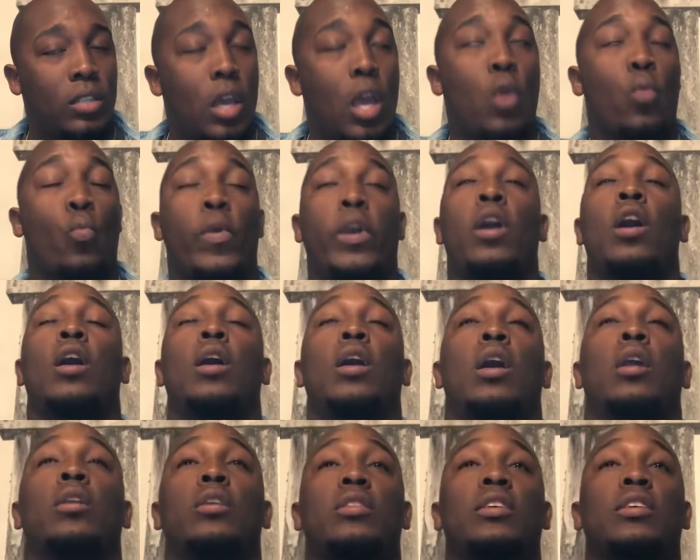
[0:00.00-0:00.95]
We are
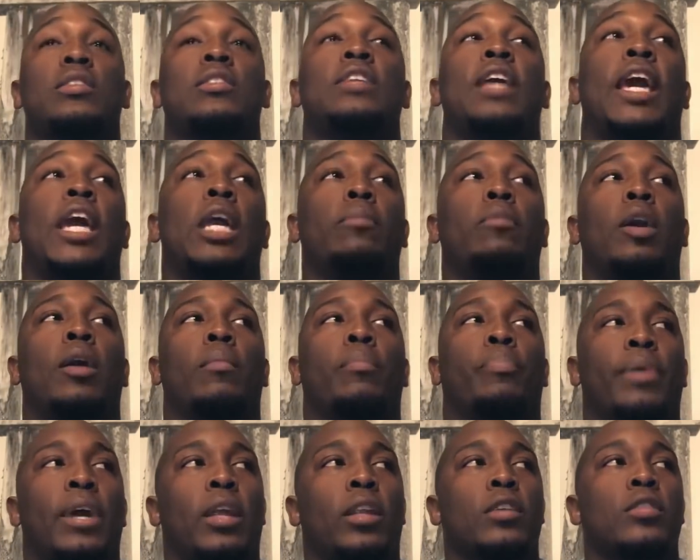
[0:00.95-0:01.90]
under the same
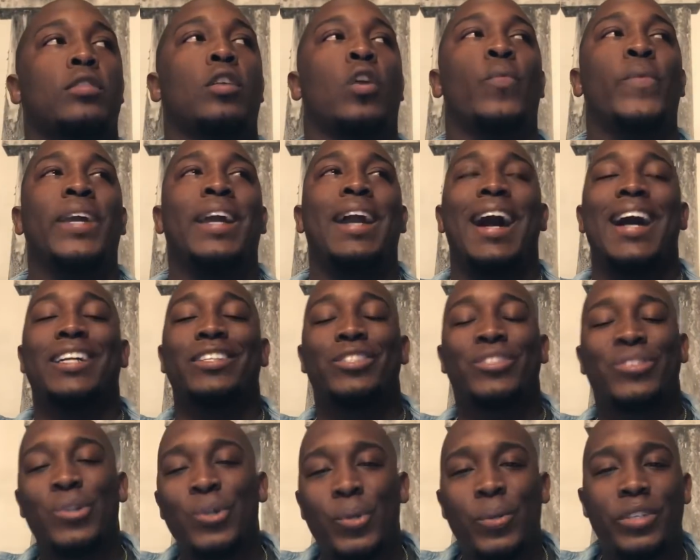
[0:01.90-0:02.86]
umbrella, so we got
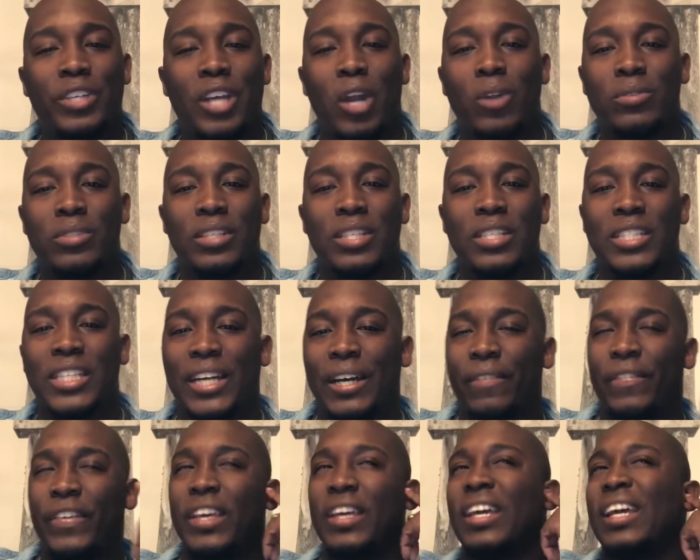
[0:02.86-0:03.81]
2 doses
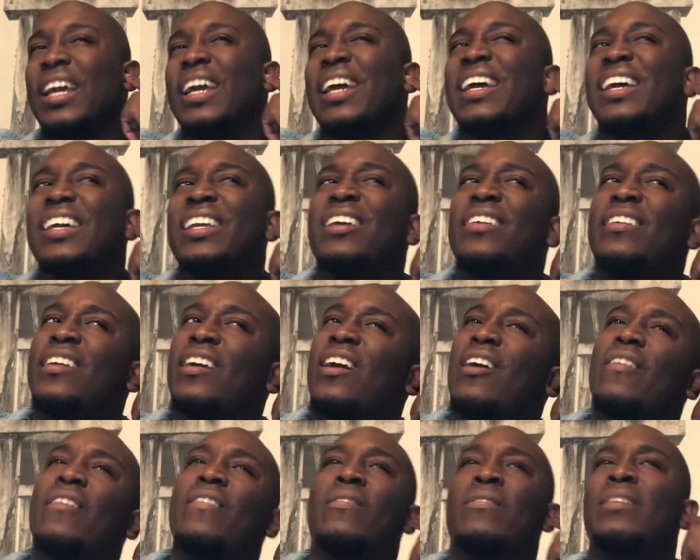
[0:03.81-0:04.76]
of it.
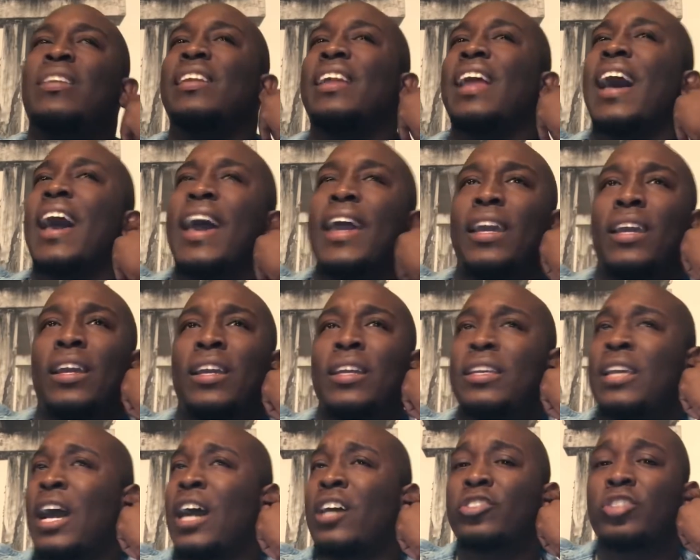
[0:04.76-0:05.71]
Like,
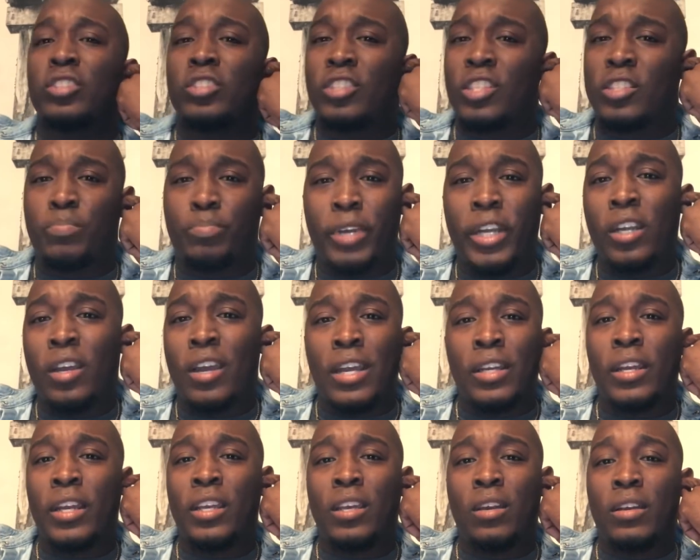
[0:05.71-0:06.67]
y'all should just bring
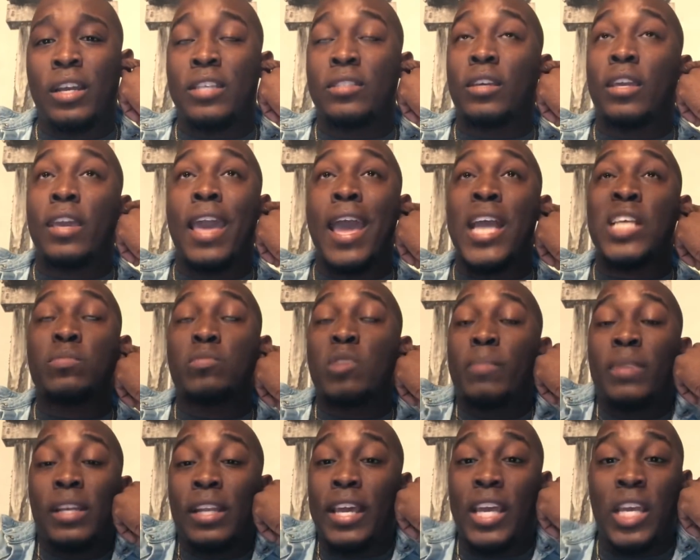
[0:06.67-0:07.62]
Gardini on as a cast
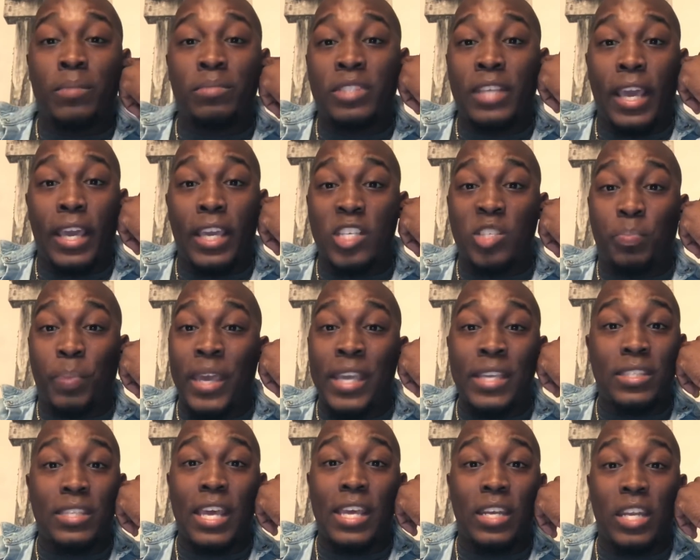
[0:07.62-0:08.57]
member and let him say his
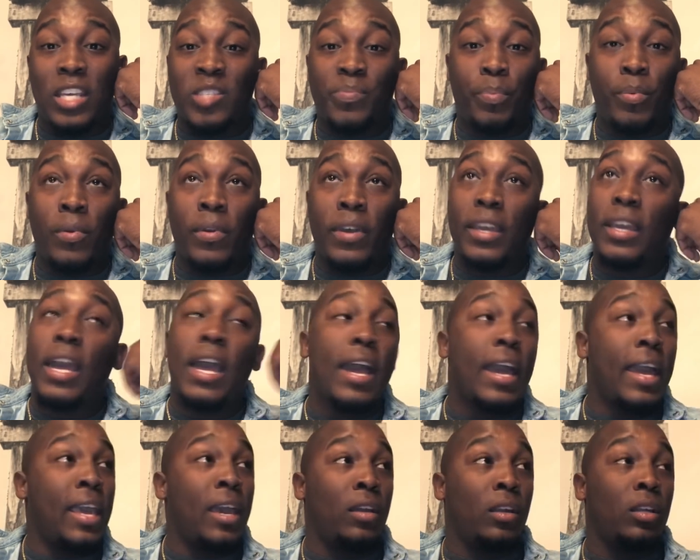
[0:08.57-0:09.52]
piece at this point.
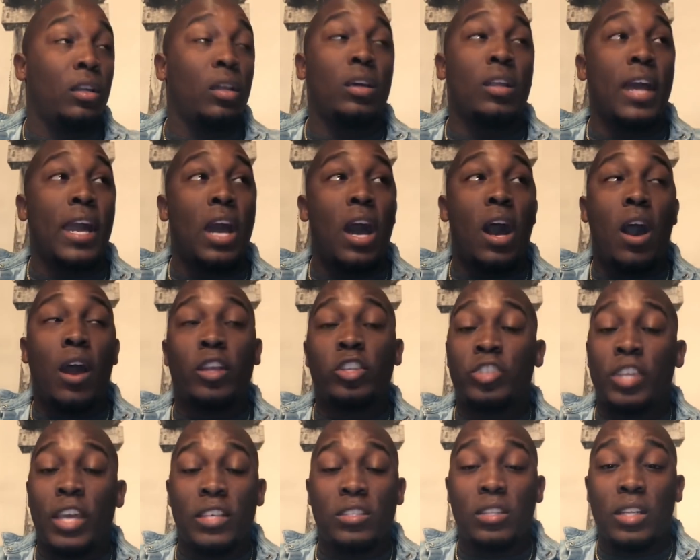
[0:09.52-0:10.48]
Hell, it look like all the
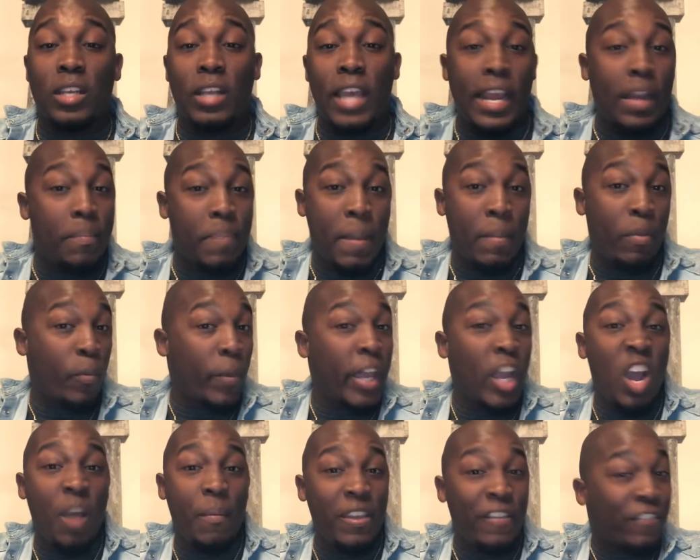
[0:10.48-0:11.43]
Chasing Atlanta people, we
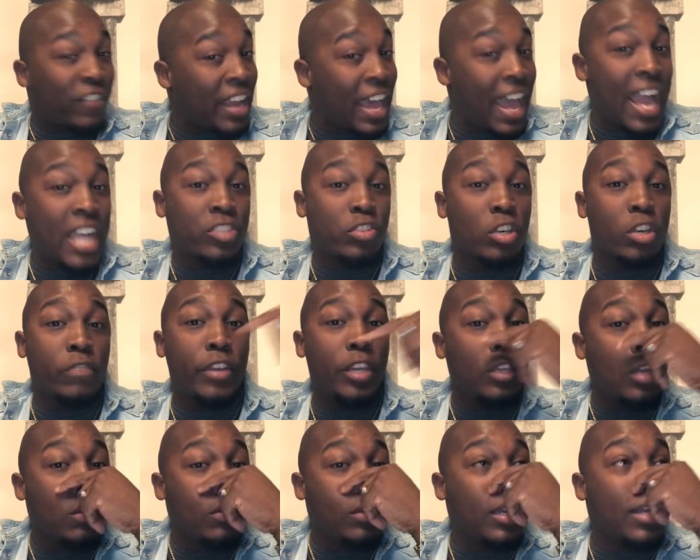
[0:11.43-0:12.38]
going to be flying to the
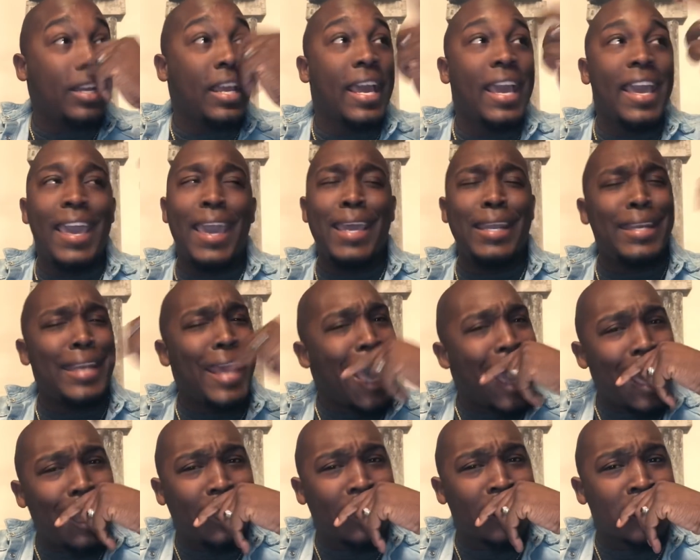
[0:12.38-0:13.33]
reunion in
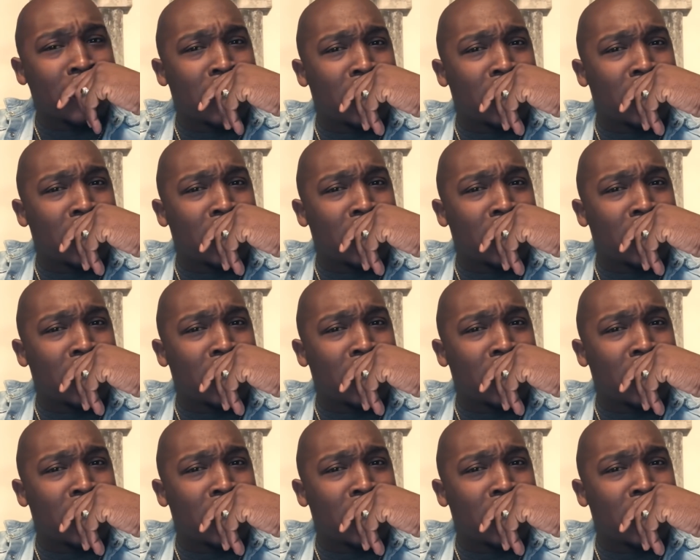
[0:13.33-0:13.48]
Dallas.